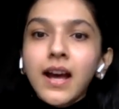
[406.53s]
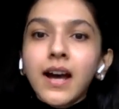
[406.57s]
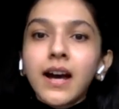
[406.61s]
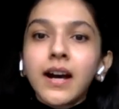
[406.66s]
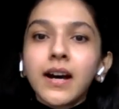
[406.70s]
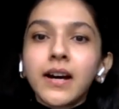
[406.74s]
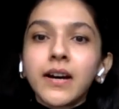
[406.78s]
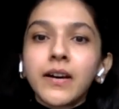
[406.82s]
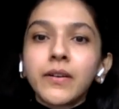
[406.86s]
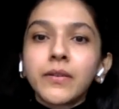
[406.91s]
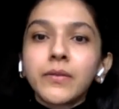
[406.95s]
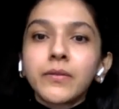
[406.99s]

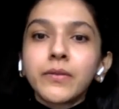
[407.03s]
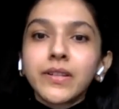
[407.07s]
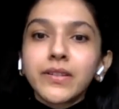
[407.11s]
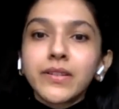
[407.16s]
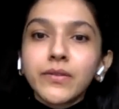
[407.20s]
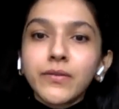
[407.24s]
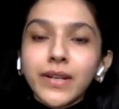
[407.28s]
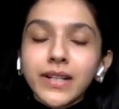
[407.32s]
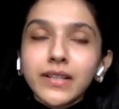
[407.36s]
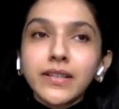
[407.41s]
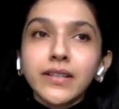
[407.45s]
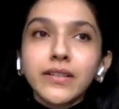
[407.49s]

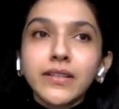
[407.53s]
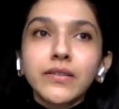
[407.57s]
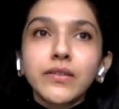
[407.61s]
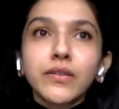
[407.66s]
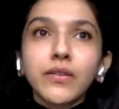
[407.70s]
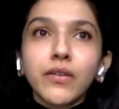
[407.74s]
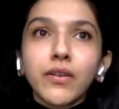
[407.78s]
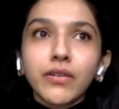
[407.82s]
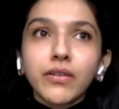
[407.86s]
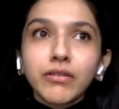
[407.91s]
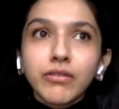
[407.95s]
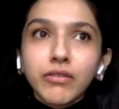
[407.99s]
Restricted
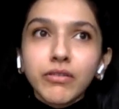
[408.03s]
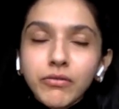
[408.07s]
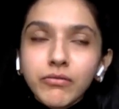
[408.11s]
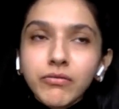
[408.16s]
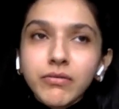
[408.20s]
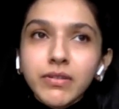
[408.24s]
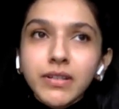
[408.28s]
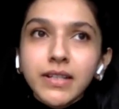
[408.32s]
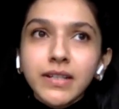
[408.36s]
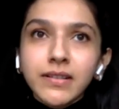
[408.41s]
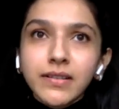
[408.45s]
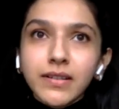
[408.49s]
stock
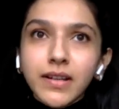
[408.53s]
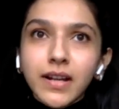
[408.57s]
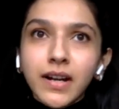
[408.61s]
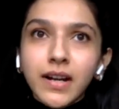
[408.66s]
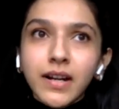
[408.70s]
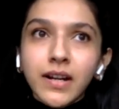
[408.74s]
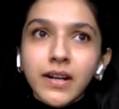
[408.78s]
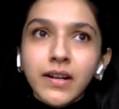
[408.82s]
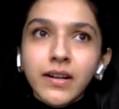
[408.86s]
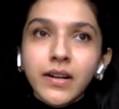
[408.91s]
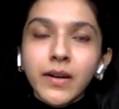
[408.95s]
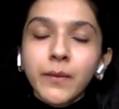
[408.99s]
units
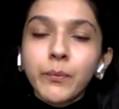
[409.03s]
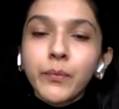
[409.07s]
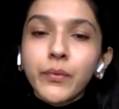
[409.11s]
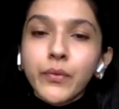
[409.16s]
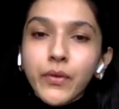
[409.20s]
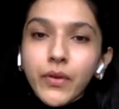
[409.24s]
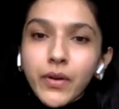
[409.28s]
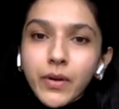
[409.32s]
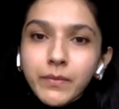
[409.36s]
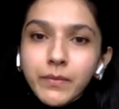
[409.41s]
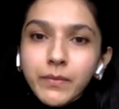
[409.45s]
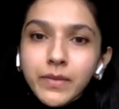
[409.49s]
are a
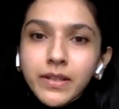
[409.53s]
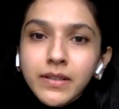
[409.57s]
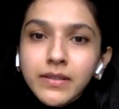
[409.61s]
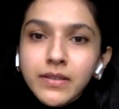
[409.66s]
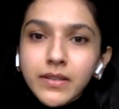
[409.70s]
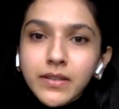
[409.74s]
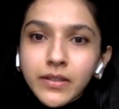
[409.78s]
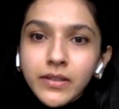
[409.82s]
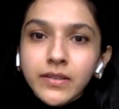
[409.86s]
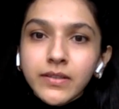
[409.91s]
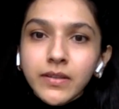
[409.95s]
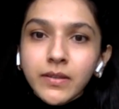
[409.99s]

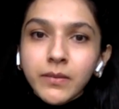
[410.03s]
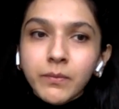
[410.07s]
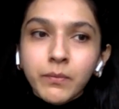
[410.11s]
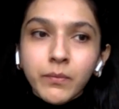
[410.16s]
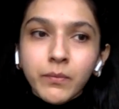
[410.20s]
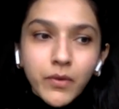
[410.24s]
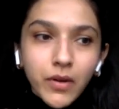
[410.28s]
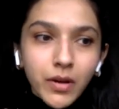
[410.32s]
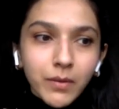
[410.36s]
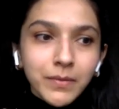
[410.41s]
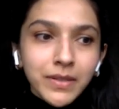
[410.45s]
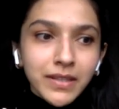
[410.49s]
promise
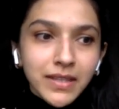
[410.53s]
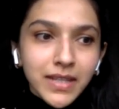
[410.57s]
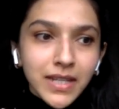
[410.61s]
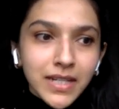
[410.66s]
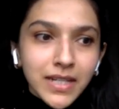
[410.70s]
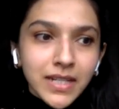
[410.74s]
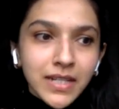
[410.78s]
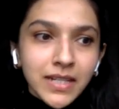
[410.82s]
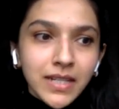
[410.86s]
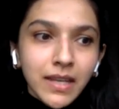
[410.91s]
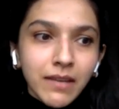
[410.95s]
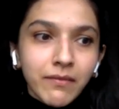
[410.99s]
that
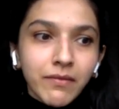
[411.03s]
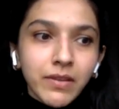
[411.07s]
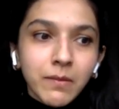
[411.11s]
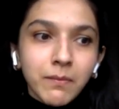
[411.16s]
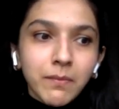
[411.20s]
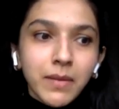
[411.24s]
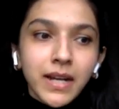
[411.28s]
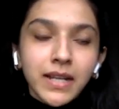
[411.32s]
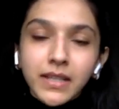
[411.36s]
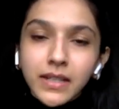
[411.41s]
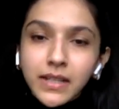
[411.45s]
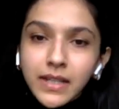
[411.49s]
is given
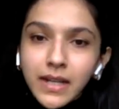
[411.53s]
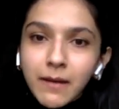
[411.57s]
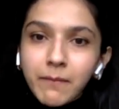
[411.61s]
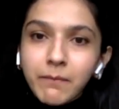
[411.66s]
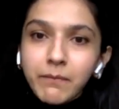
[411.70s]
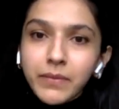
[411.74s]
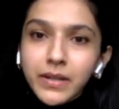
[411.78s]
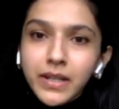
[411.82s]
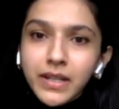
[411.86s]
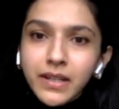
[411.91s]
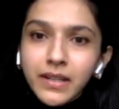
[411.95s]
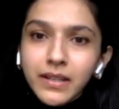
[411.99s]
by the
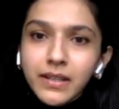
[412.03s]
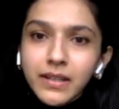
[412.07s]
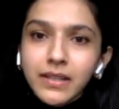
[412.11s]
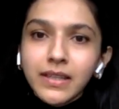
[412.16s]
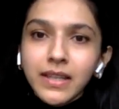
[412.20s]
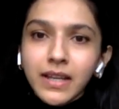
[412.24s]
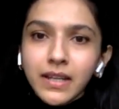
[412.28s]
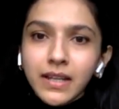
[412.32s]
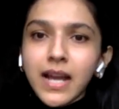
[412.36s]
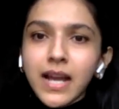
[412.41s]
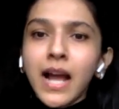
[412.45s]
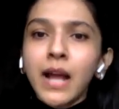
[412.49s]
company
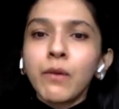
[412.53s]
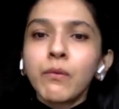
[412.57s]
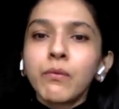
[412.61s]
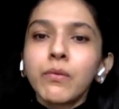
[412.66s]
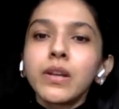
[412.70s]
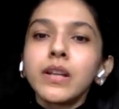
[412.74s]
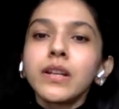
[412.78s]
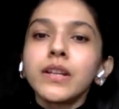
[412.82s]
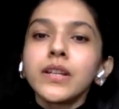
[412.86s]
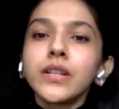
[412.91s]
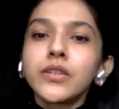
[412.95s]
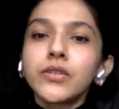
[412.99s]
that I
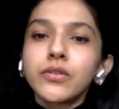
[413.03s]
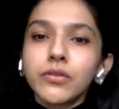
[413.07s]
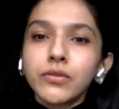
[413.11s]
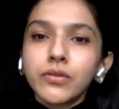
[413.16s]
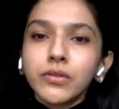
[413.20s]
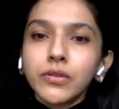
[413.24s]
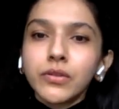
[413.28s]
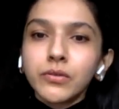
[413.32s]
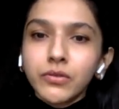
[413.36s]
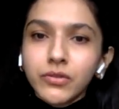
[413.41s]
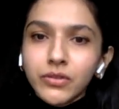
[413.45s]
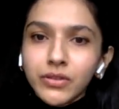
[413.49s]
will issue
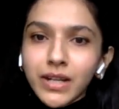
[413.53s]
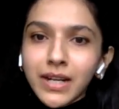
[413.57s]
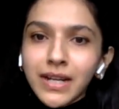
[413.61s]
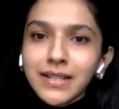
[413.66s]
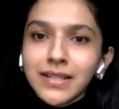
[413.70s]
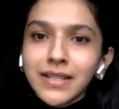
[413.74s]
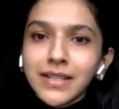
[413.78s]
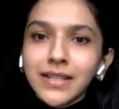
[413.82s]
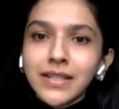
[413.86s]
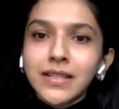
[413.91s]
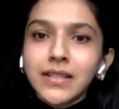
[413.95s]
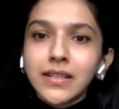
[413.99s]
you
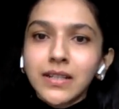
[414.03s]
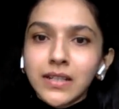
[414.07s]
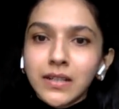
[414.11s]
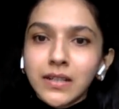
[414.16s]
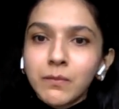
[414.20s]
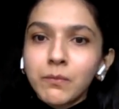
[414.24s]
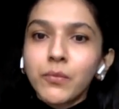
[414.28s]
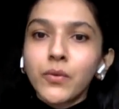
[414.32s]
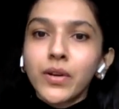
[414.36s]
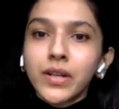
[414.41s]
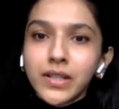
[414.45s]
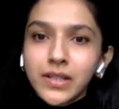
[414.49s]
shares at
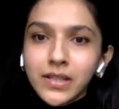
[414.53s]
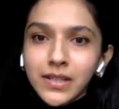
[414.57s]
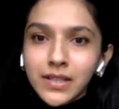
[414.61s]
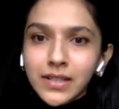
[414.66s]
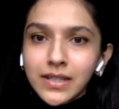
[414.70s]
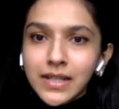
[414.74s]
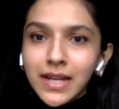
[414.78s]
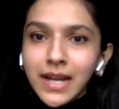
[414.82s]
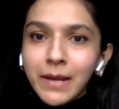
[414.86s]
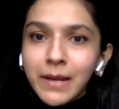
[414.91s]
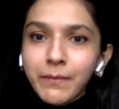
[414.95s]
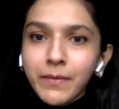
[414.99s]
certain point
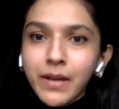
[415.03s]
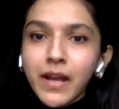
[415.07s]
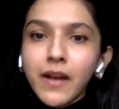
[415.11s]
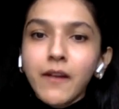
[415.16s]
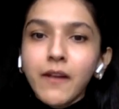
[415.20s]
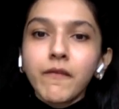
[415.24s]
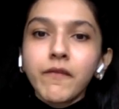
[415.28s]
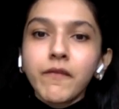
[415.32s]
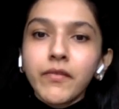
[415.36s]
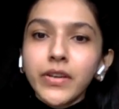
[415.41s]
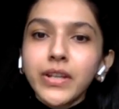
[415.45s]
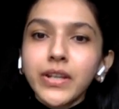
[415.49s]
in time,
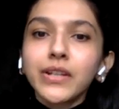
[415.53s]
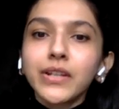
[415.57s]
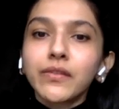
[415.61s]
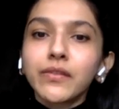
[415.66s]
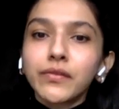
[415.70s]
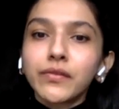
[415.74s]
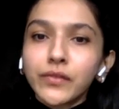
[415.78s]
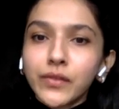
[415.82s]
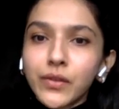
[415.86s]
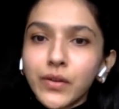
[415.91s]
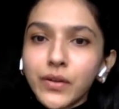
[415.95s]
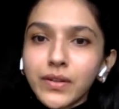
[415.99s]
free
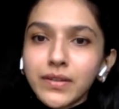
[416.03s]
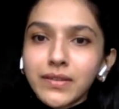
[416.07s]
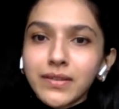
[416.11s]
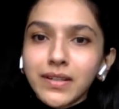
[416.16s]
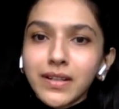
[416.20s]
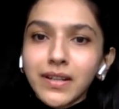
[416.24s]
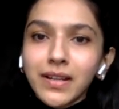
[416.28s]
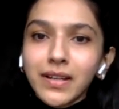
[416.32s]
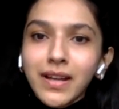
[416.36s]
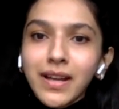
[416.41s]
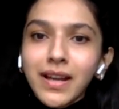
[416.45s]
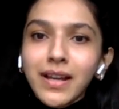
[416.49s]
of
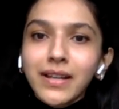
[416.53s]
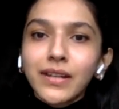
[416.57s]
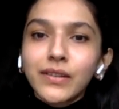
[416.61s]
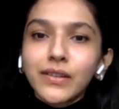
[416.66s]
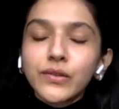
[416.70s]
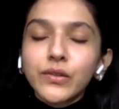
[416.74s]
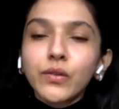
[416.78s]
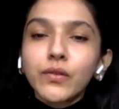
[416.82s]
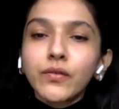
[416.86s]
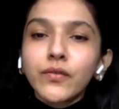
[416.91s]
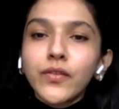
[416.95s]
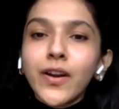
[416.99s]
cost. Now,
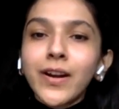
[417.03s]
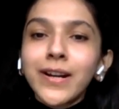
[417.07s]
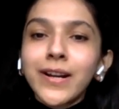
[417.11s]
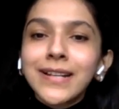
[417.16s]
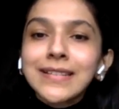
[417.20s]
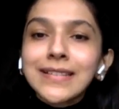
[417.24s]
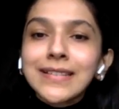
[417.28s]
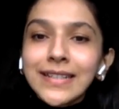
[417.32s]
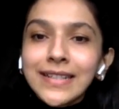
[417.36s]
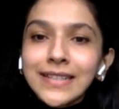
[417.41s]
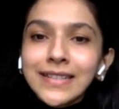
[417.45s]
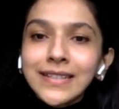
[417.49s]
so far
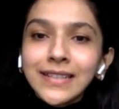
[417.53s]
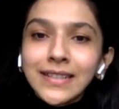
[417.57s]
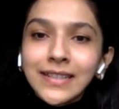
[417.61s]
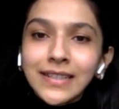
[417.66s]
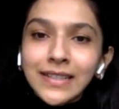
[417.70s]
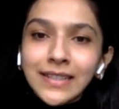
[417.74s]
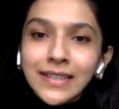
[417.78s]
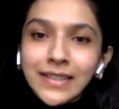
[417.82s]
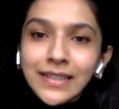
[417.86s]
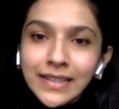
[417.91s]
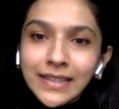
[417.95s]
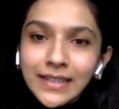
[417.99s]
as
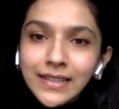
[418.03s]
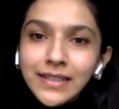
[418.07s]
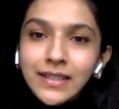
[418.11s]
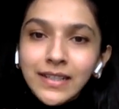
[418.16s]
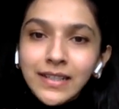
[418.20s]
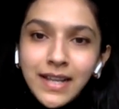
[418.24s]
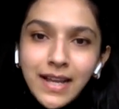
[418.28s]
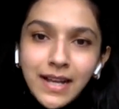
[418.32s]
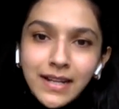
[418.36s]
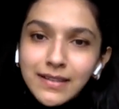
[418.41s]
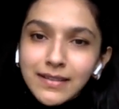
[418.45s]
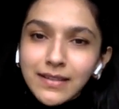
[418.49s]
Indian
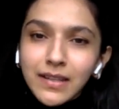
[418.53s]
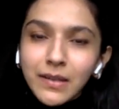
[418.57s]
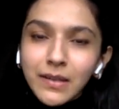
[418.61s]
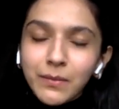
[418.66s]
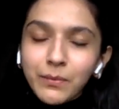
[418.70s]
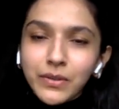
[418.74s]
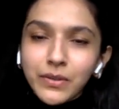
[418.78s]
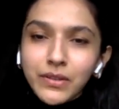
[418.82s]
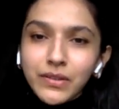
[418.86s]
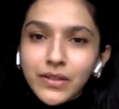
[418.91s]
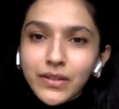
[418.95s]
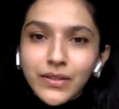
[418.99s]
legal landscape
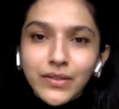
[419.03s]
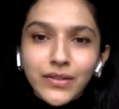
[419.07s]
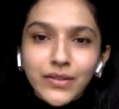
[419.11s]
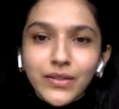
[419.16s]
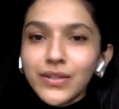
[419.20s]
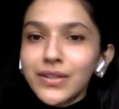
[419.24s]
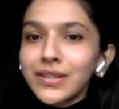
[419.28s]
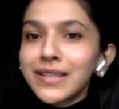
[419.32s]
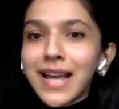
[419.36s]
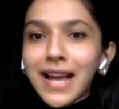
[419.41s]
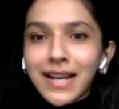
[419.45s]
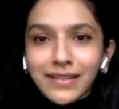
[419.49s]
is
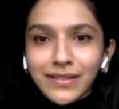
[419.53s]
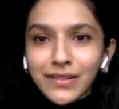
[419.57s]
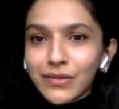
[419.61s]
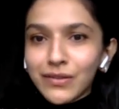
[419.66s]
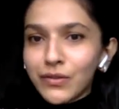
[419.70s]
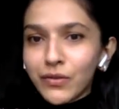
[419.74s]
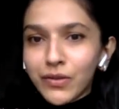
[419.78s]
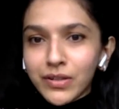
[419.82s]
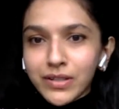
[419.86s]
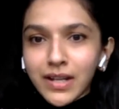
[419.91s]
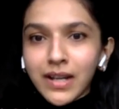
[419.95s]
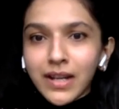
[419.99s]
concerned, that is
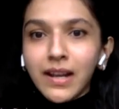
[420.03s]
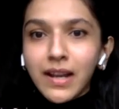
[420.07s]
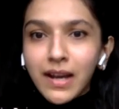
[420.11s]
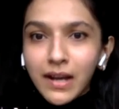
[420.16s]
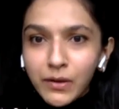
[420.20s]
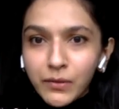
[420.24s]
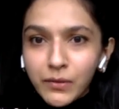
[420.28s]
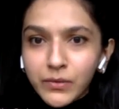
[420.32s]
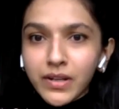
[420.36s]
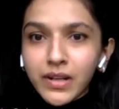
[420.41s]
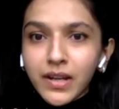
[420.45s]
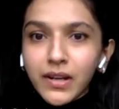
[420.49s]
not
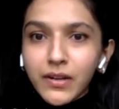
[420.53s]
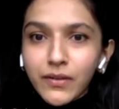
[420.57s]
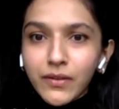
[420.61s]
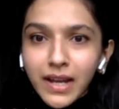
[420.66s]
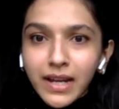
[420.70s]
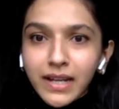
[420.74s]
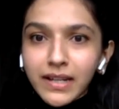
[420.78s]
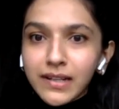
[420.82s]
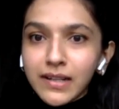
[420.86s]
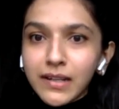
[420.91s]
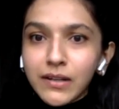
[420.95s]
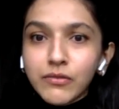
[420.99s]
allowed
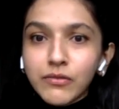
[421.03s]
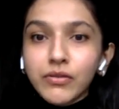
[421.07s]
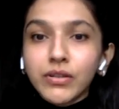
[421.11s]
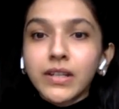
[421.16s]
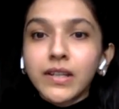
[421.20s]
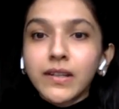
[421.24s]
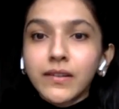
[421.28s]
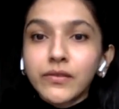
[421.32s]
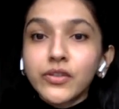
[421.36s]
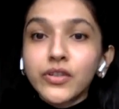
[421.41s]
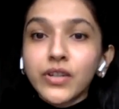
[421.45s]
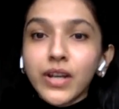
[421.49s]
right now to
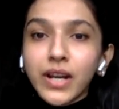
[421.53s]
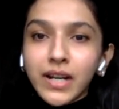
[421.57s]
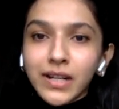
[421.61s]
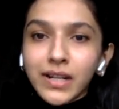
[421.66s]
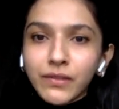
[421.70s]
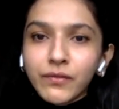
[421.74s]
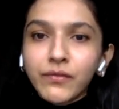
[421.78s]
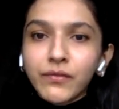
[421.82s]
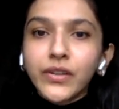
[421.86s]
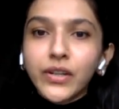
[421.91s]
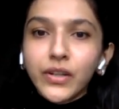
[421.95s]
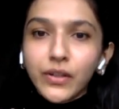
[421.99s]
give
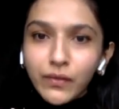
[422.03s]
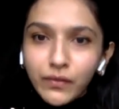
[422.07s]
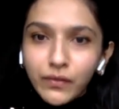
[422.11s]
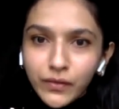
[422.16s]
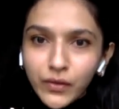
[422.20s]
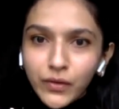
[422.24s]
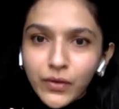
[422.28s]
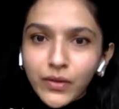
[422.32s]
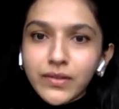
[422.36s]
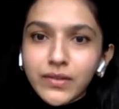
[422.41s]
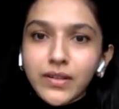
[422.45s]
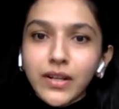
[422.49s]
shares free of
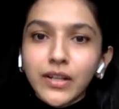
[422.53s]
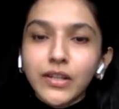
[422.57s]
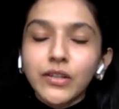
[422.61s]
cost.